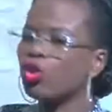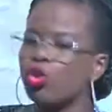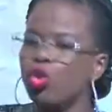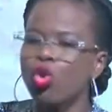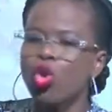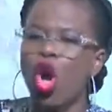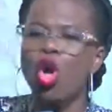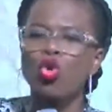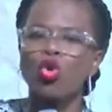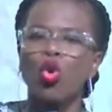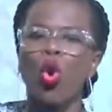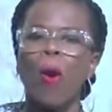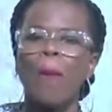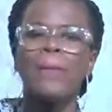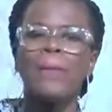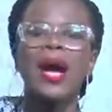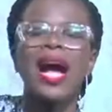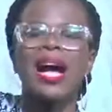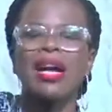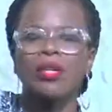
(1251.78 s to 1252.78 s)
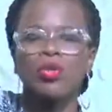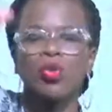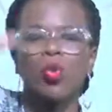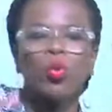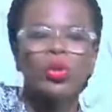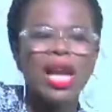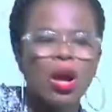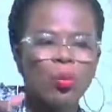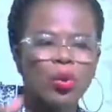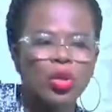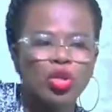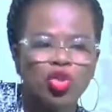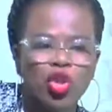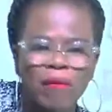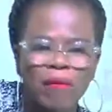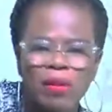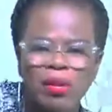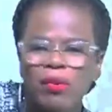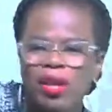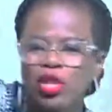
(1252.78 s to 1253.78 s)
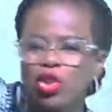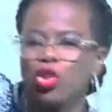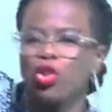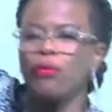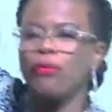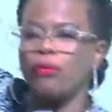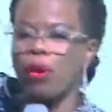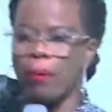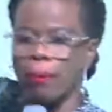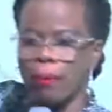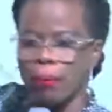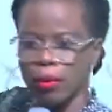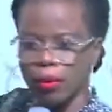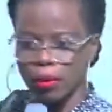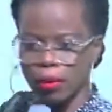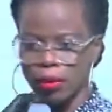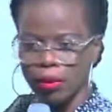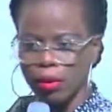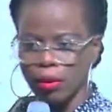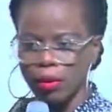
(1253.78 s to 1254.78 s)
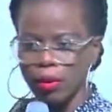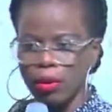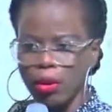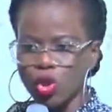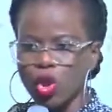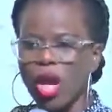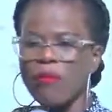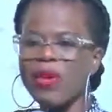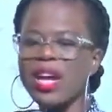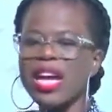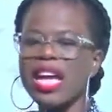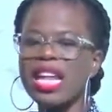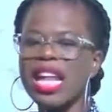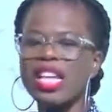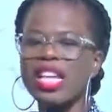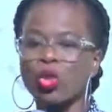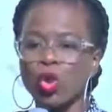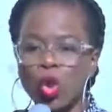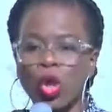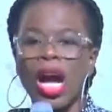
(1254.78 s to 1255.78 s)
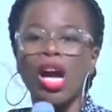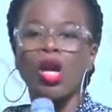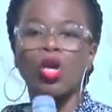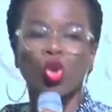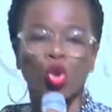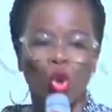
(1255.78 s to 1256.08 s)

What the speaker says: do not go back to that which you have been rescued from. So I realized you can